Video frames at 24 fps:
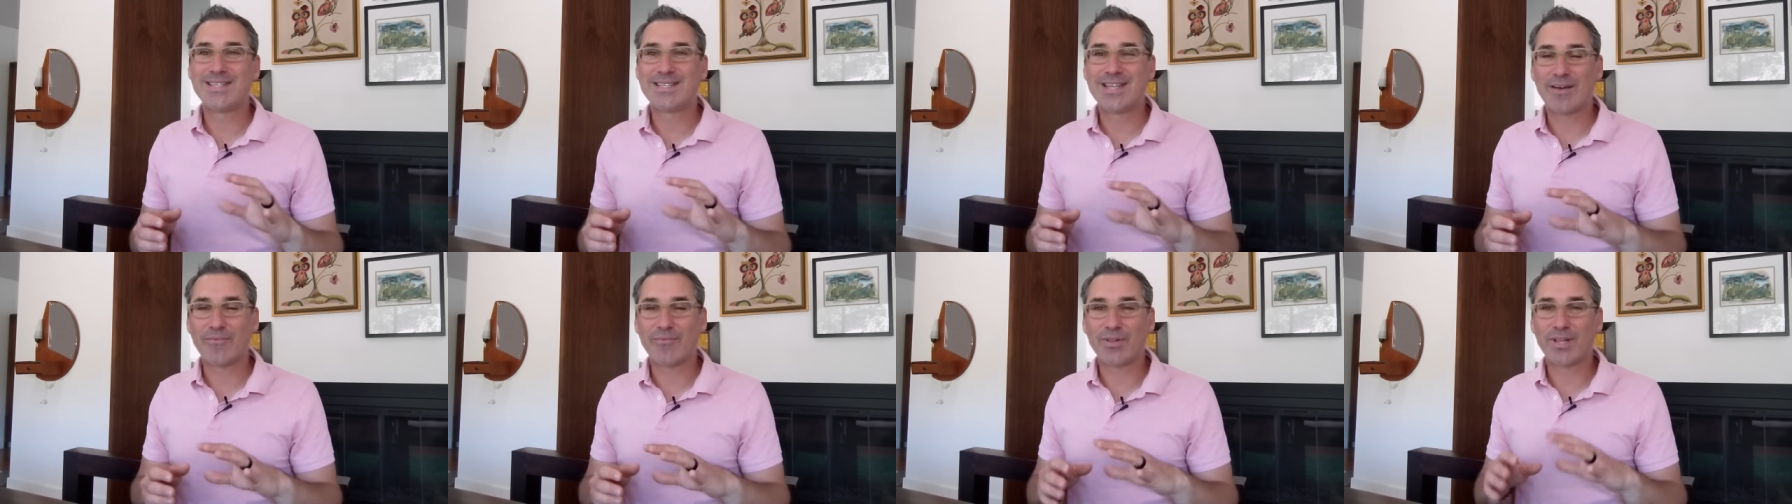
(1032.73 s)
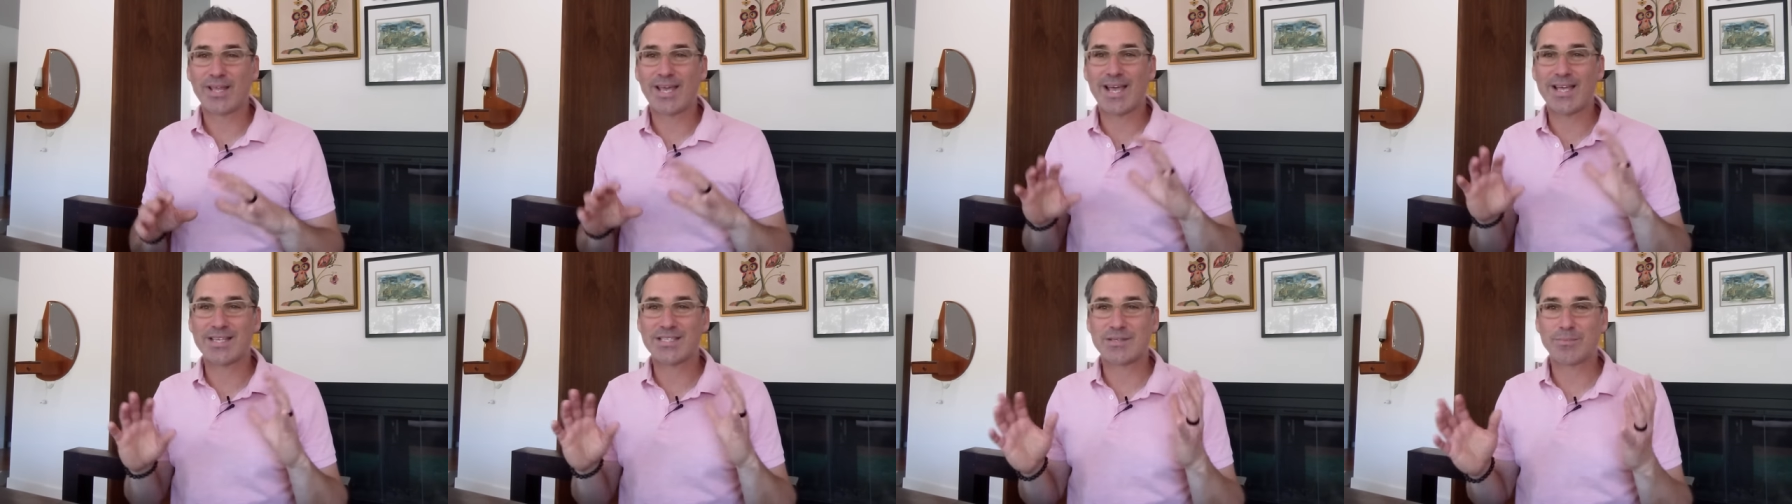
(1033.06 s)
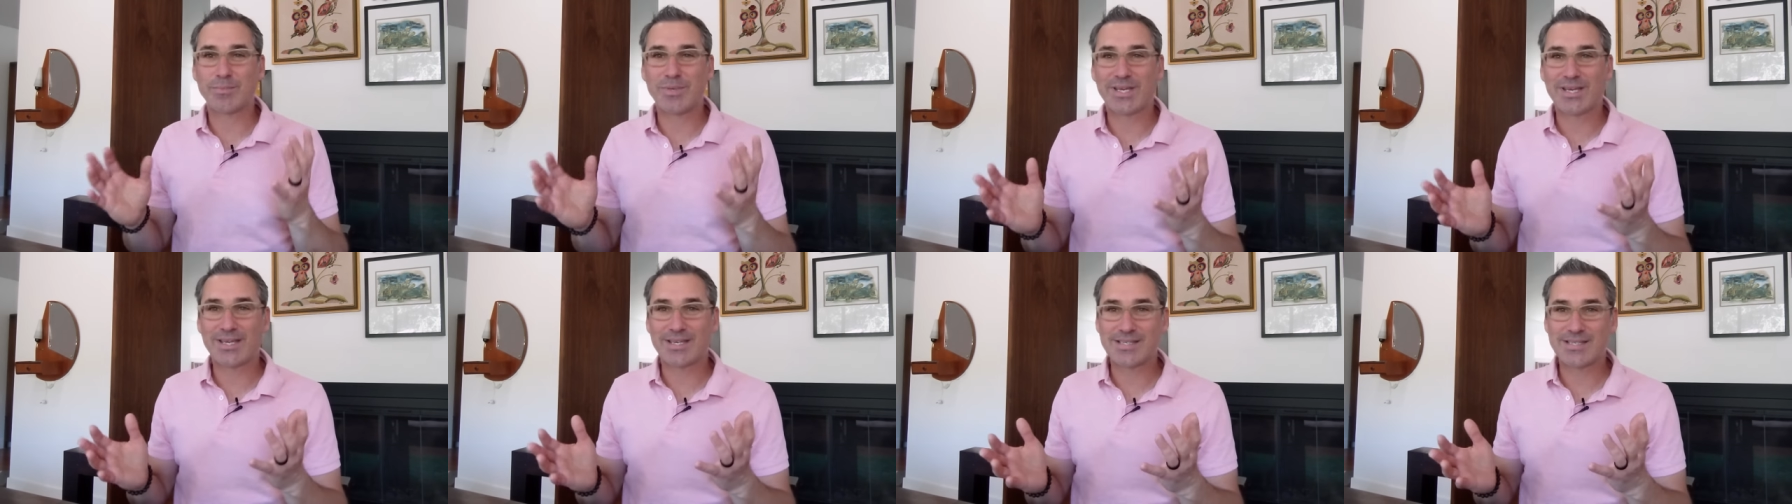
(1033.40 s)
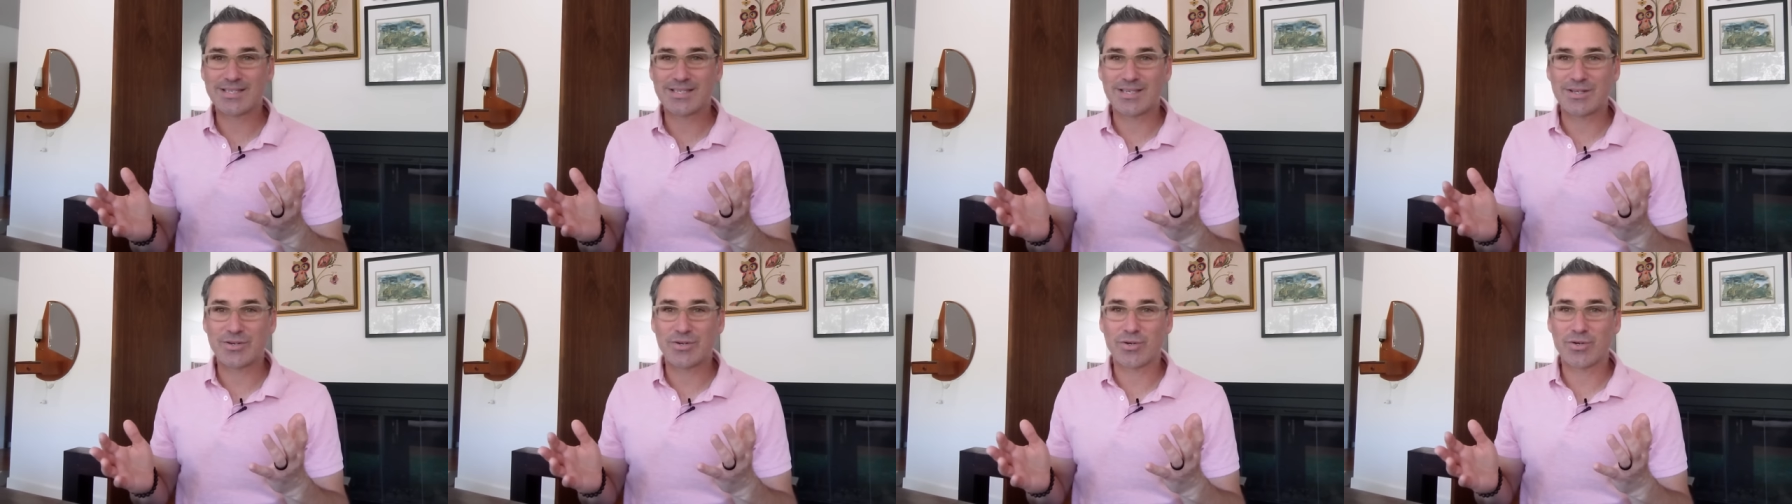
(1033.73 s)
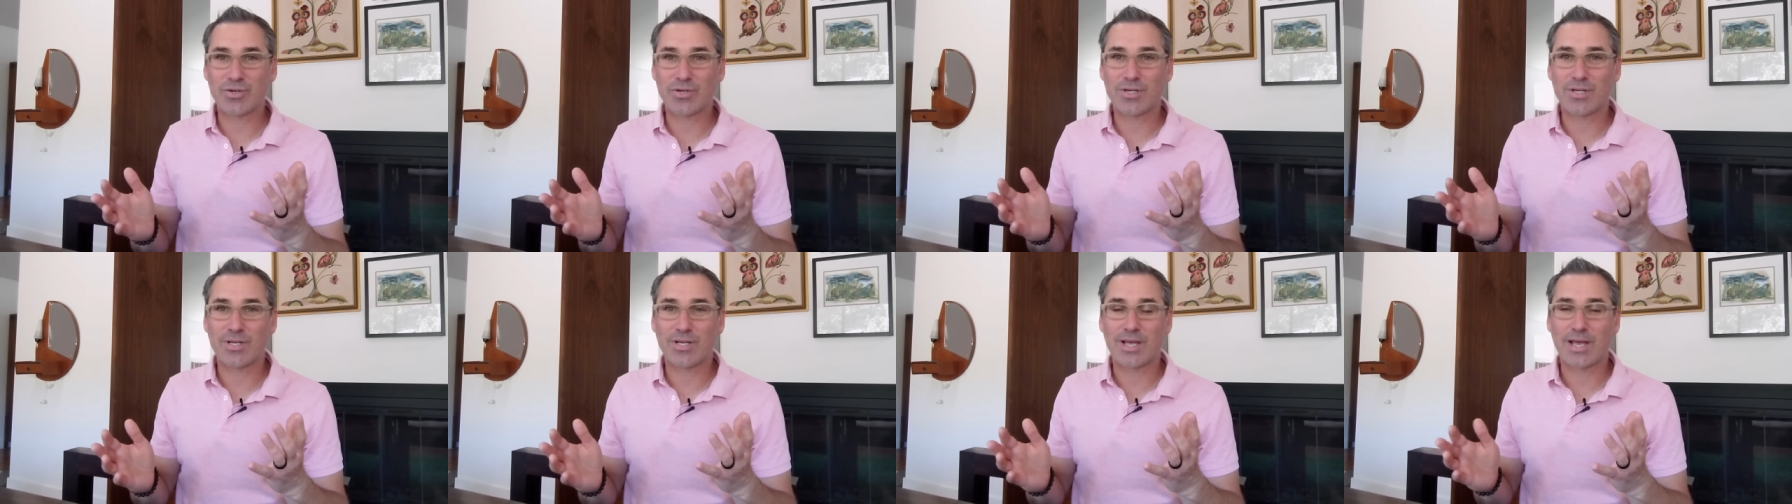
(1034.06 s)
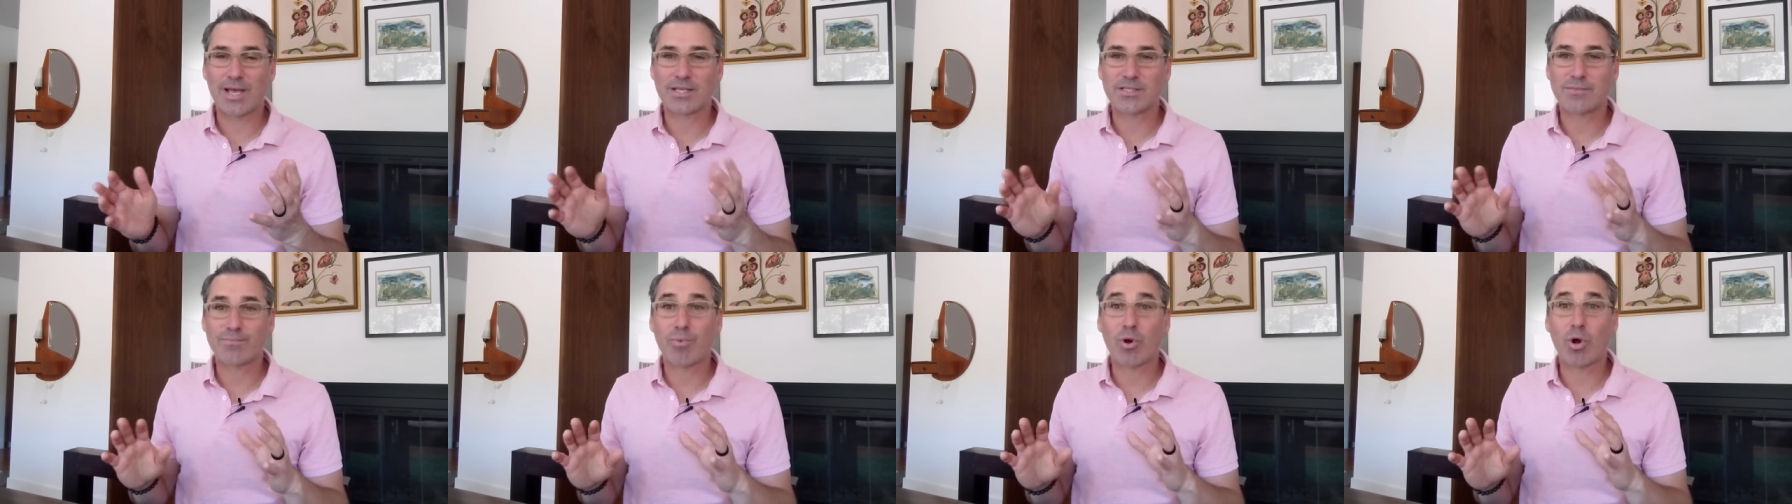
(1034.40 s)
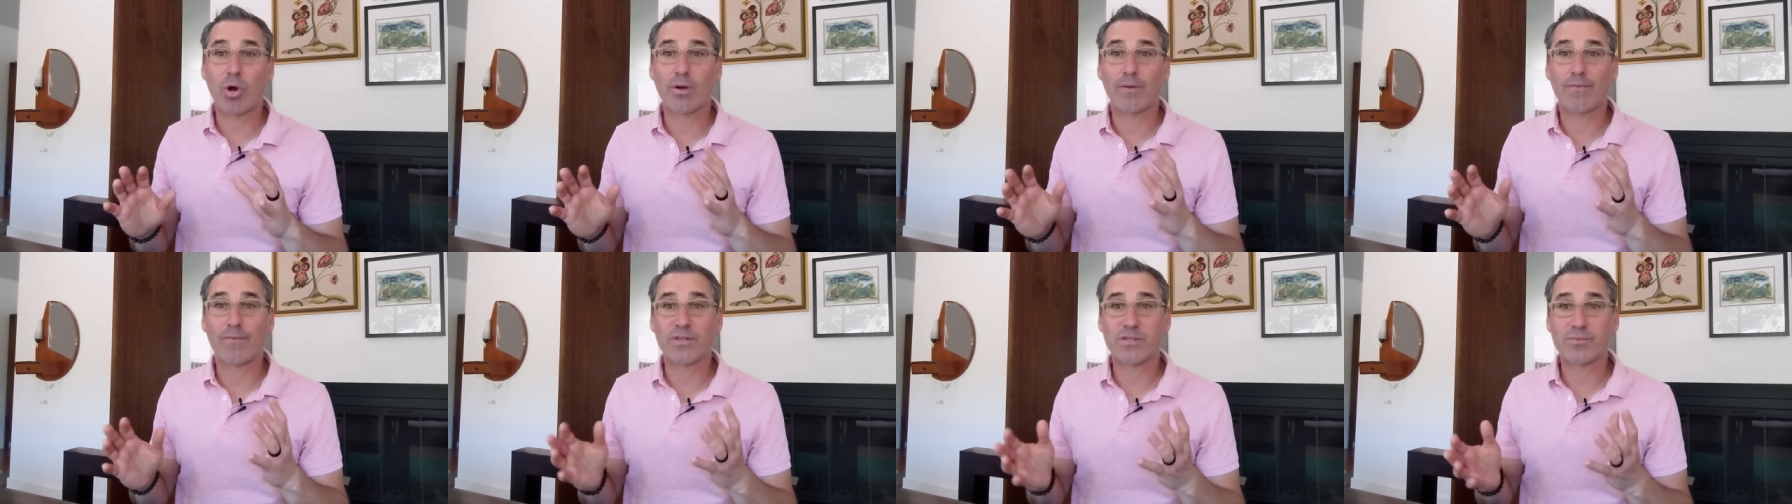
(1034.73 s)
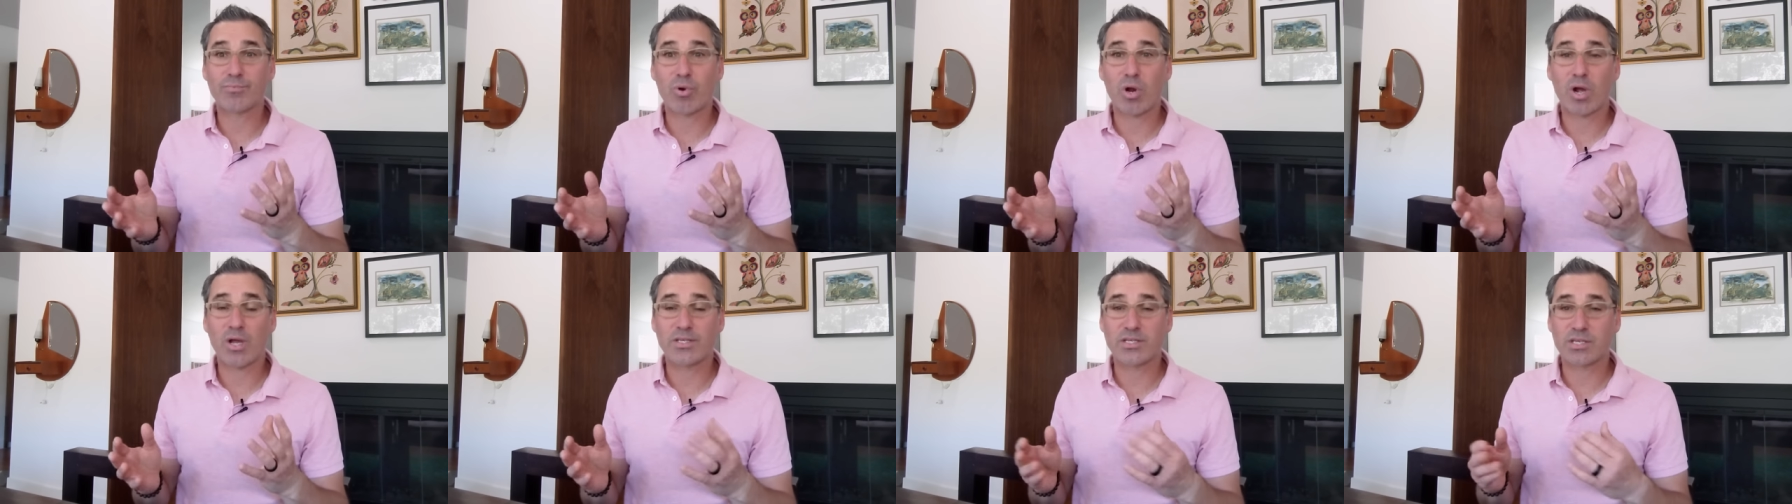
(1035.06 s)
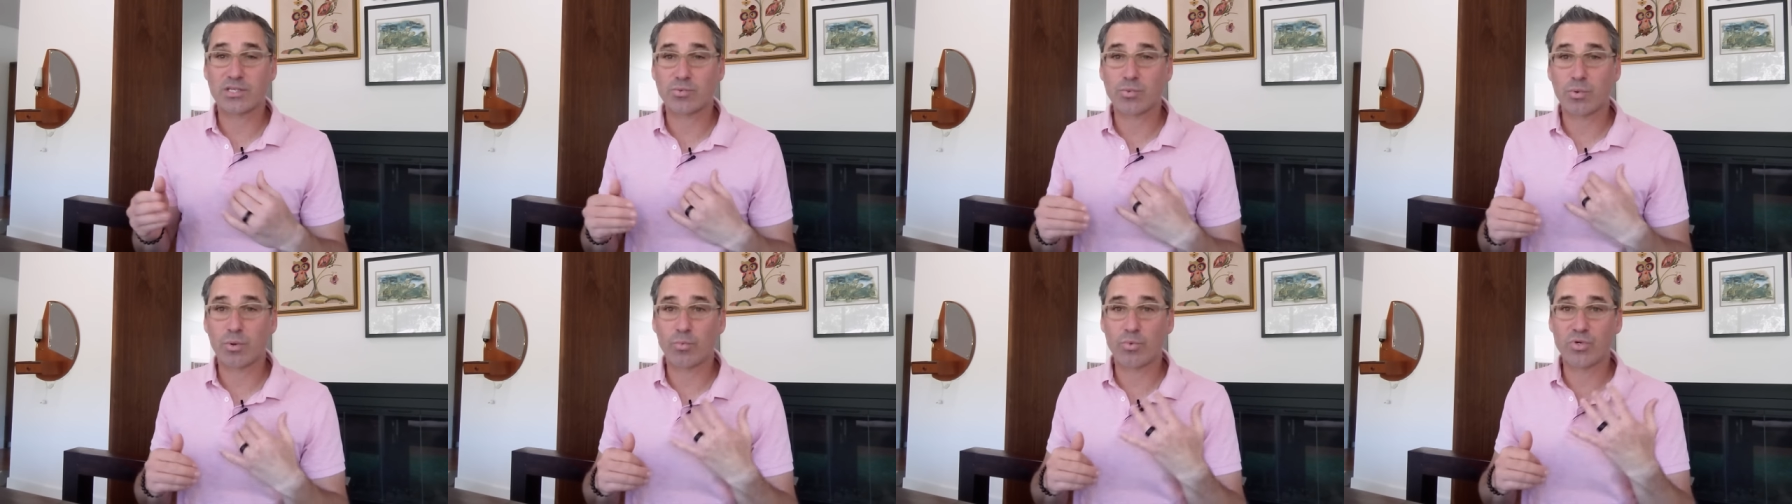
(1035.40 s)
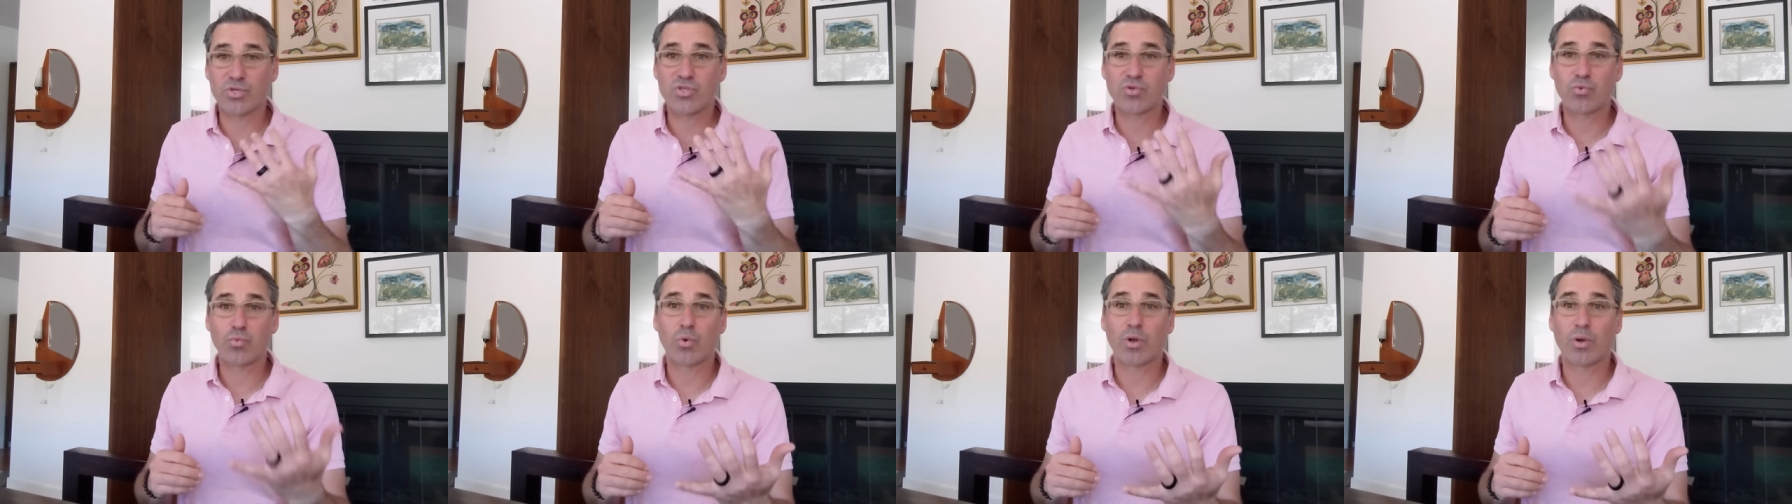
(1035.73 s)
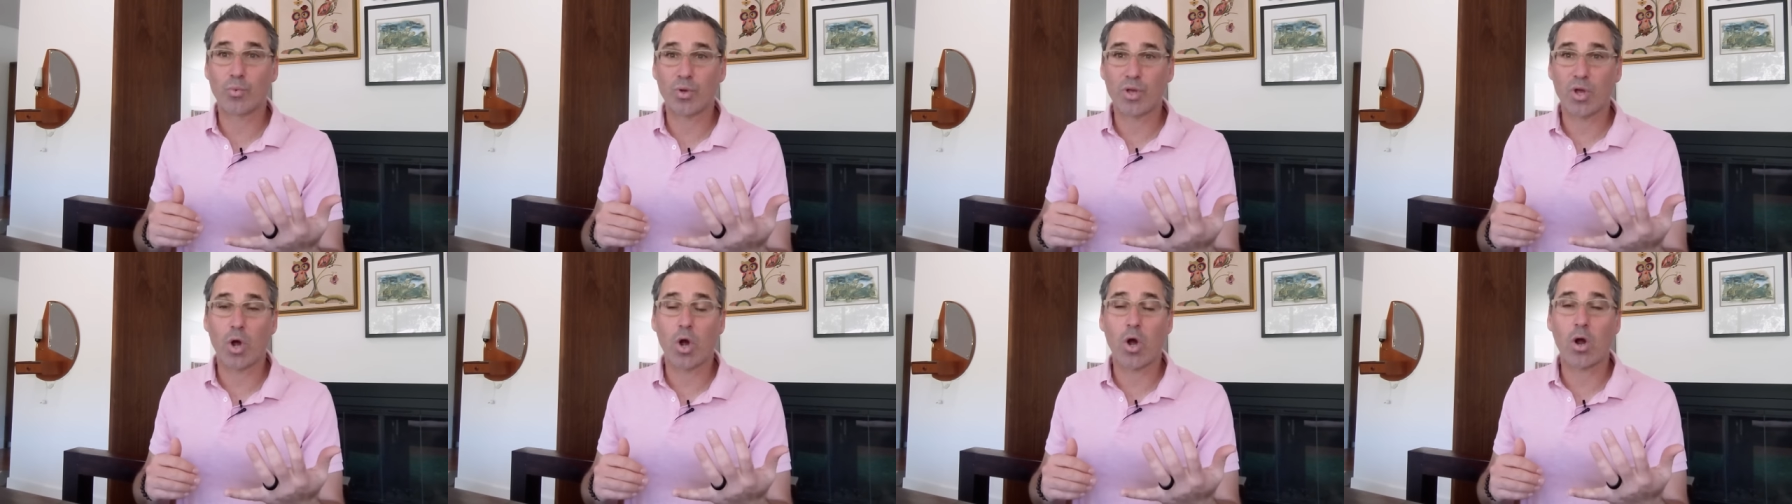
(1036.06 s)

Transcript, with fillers: definitely has to be considered as part of this process when we